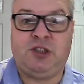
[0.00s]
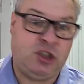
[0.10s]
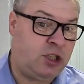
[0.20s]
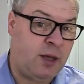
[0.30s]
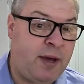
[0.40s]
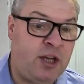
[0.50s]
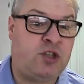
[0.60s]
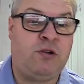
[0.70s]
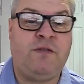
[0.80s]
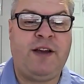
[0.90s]
Could they be
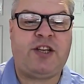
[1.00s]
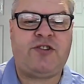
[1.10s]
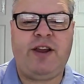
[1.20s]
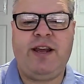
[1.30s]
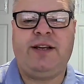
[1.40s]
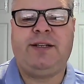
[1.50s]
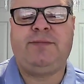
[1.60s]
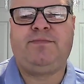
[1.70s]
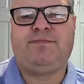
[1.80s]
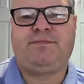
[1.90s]
sure of victory?
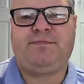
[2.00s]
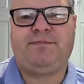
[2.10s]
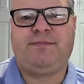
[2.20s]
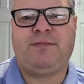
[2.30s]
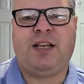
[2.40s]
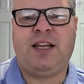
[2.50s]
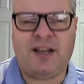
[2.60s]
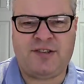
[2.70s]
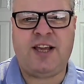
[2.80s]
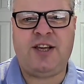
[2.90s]

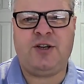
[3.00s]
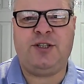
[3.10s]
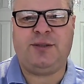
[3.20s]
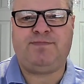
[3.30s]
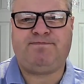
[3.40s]
Yes, they could.